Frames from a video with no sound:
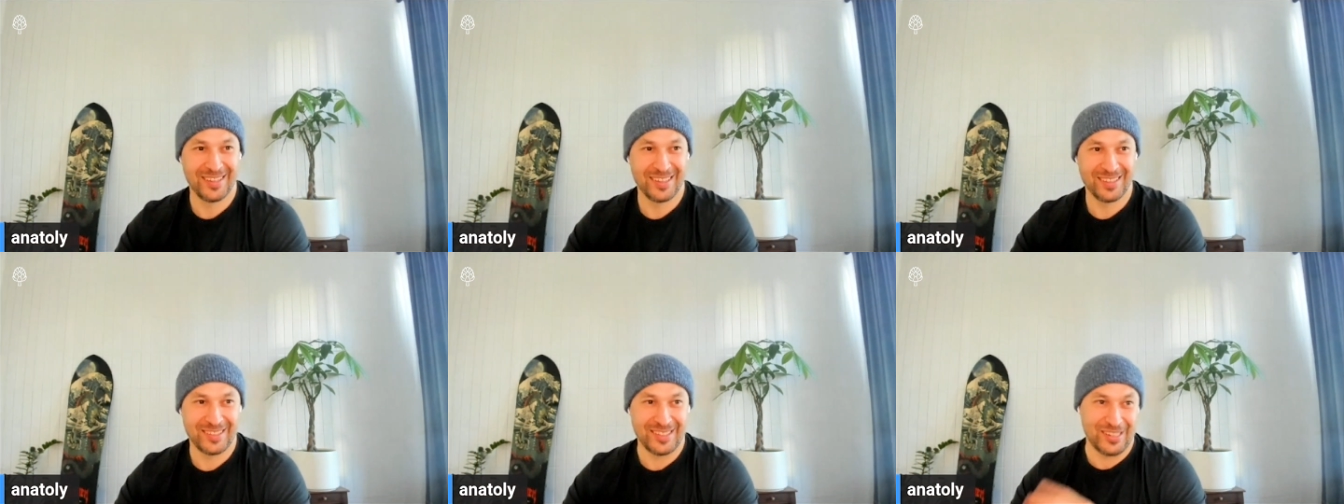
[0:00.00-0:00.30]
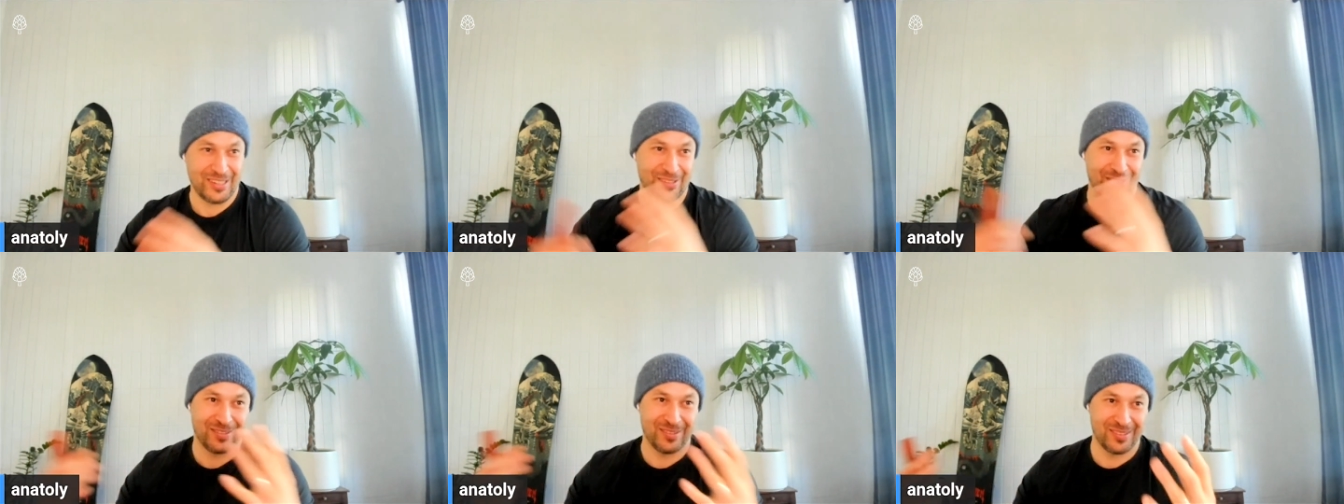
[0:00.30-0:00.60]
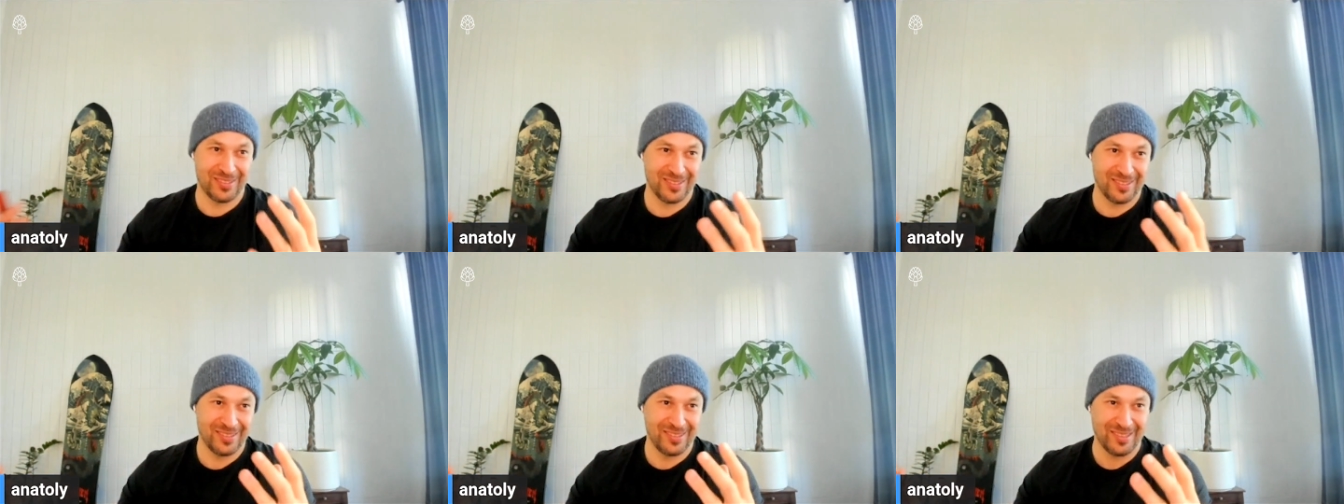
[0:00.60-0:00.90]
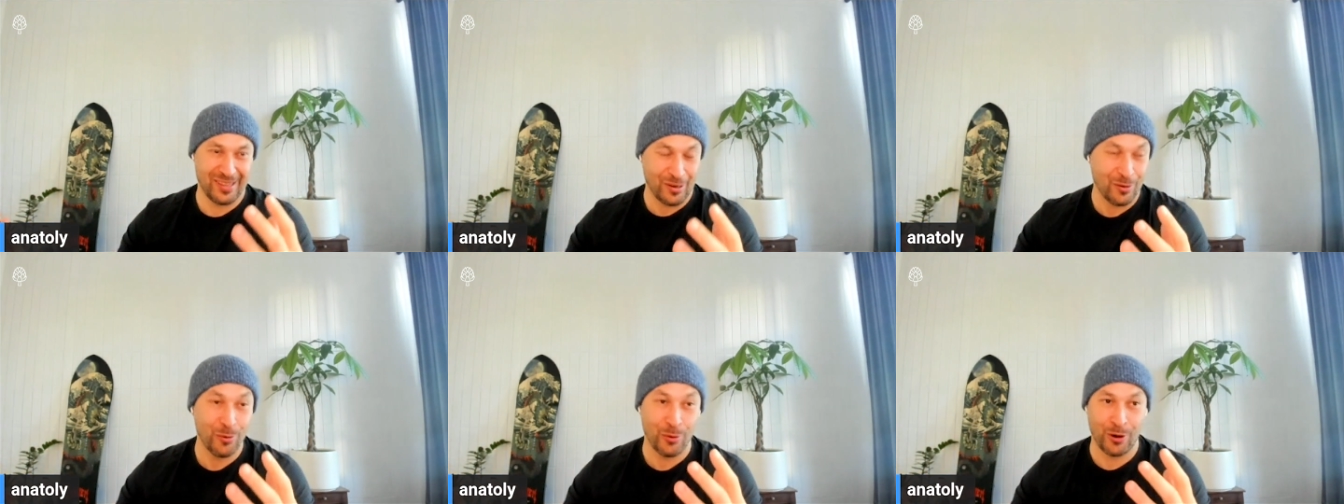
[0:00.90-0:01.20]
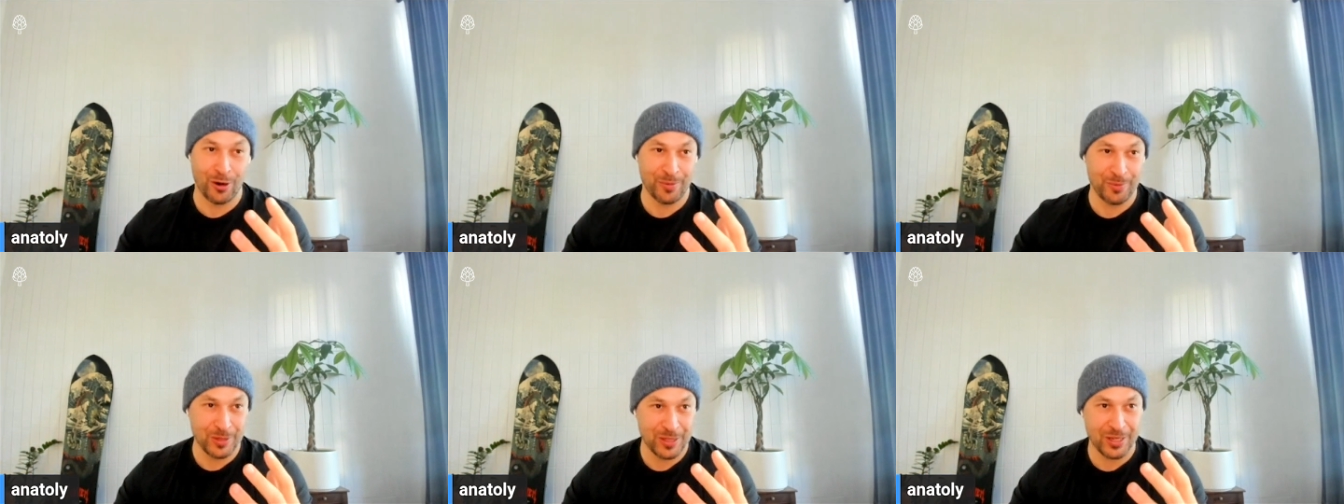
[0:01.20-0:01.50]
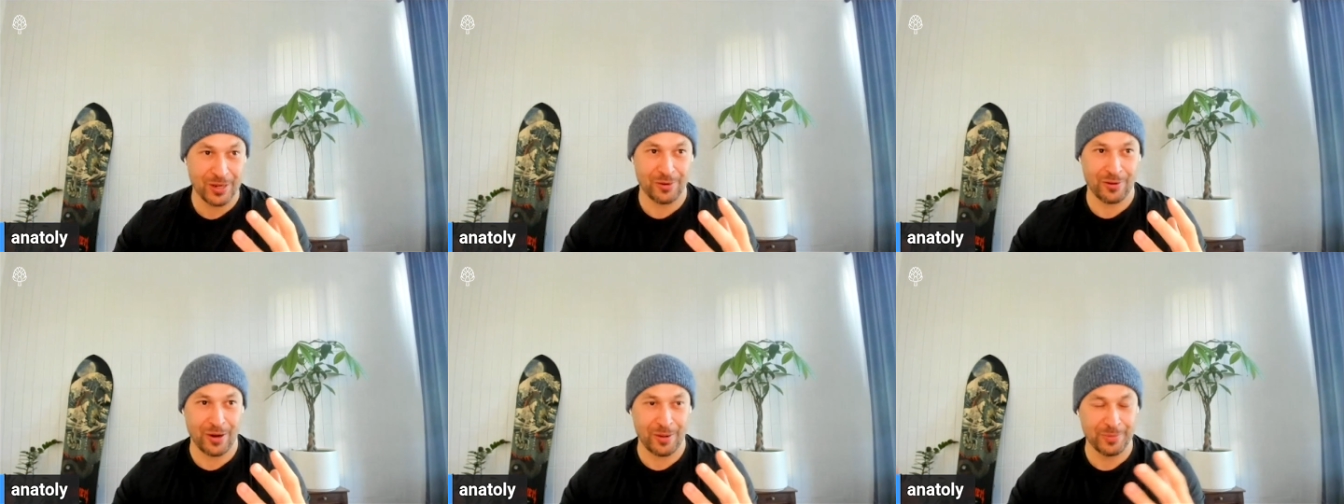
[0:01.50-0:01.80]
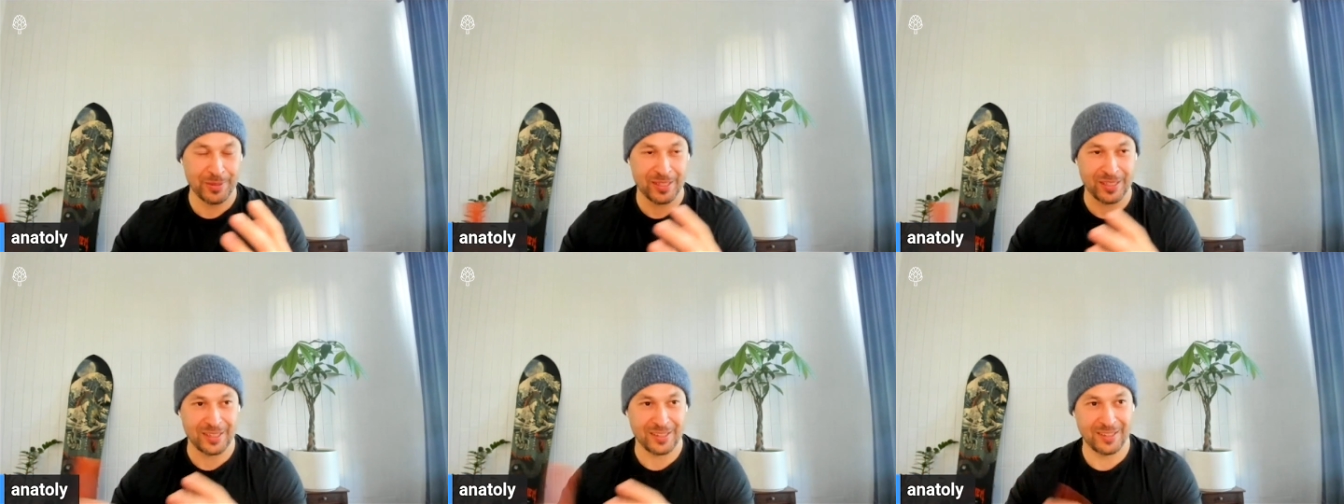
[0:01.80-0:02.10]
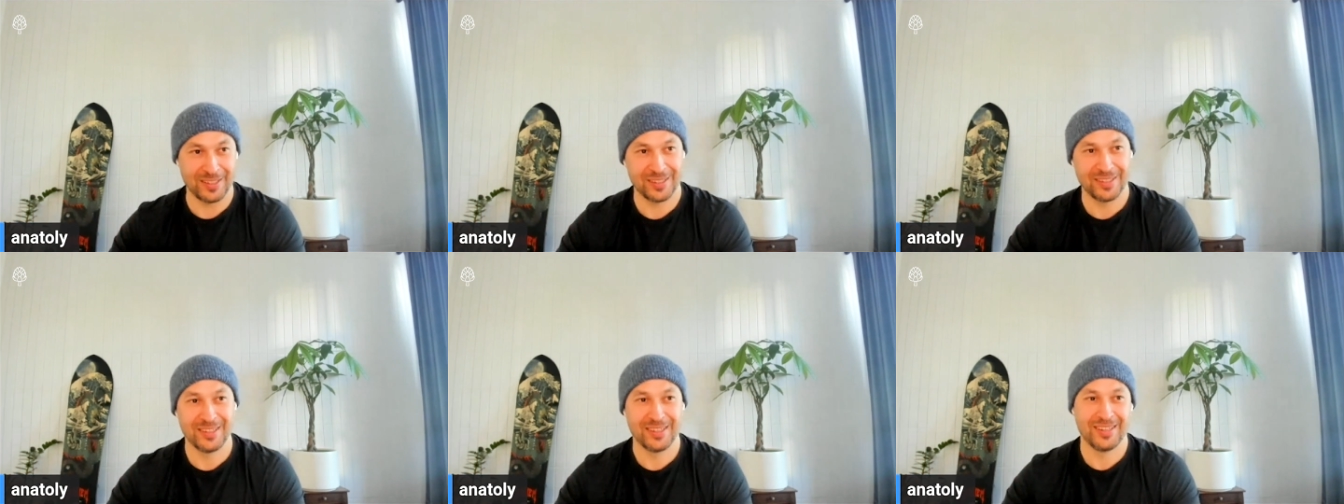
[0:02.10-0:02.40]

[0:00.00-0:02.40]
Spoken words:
The quorum is corrupted.